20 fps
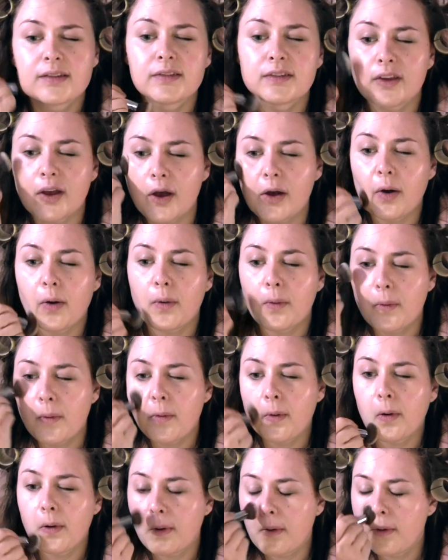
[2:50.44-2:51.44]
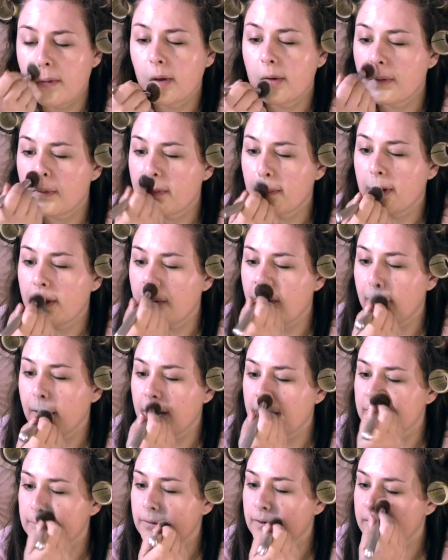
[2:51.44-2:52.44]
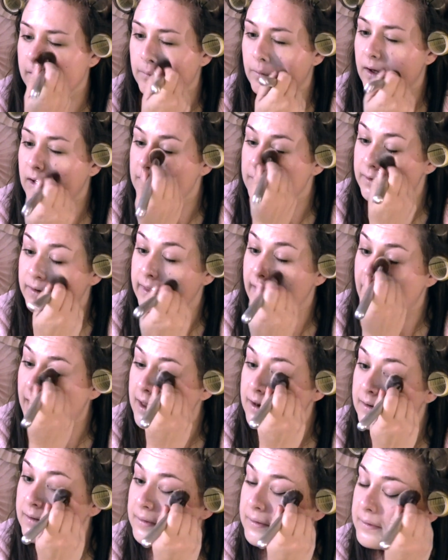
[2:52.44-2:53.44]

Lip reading: so it works really well for that.